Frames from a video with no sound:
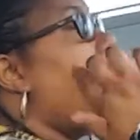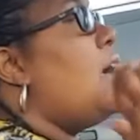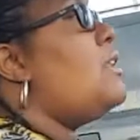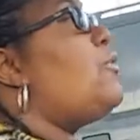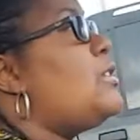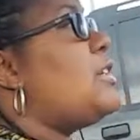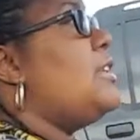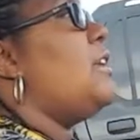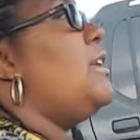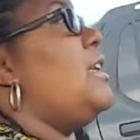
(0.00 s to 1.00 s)
the other
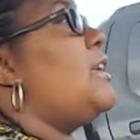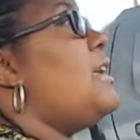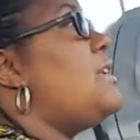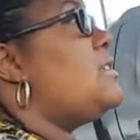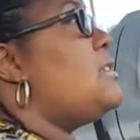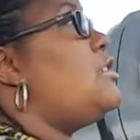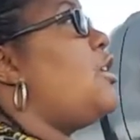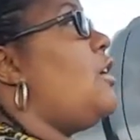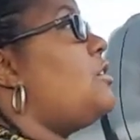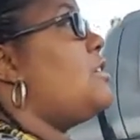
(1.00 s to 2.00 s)
fertility clinic in
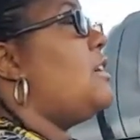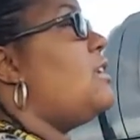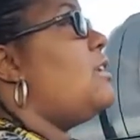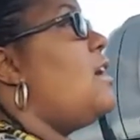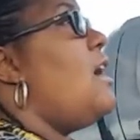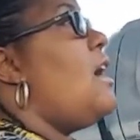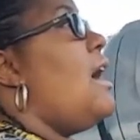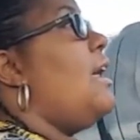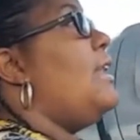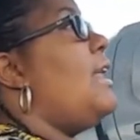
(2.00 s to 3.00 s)

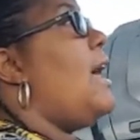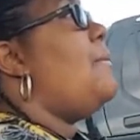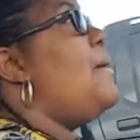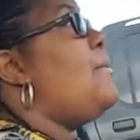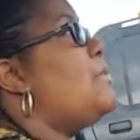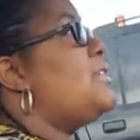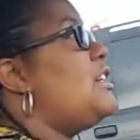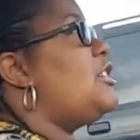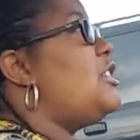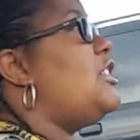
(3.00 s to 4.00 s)
Charleston, a lot of people
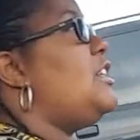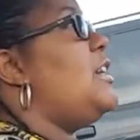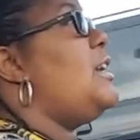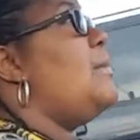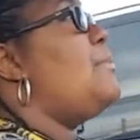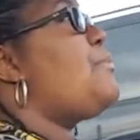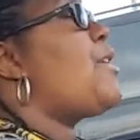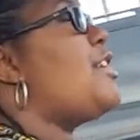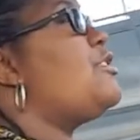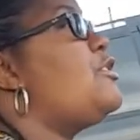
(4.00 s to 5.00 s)
say she
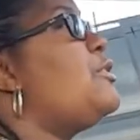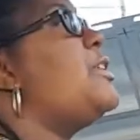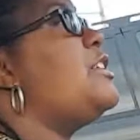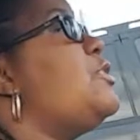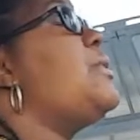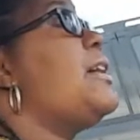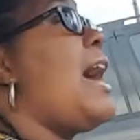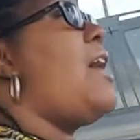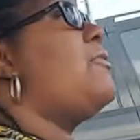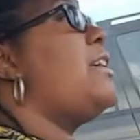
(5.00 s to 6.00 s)
pressures you into doing
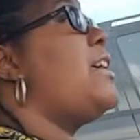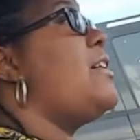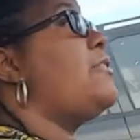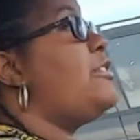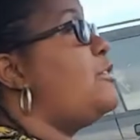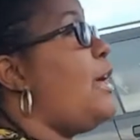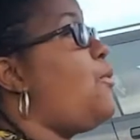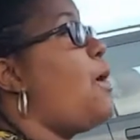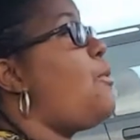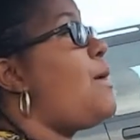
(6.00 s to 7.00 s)
IVF. She do
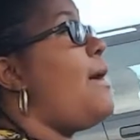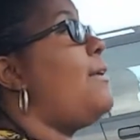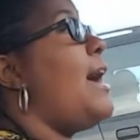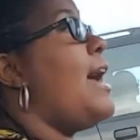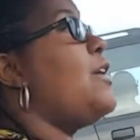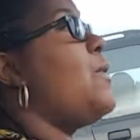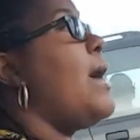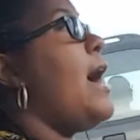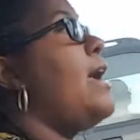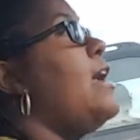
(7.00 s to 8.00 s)
like one round of
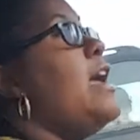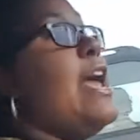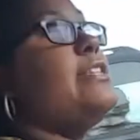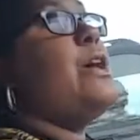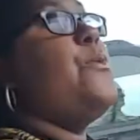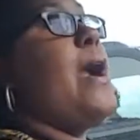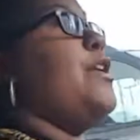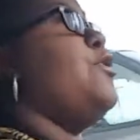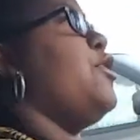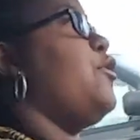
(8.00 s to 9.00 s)
IUI and say we
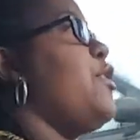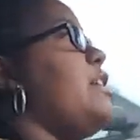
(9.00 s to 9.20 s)
got to do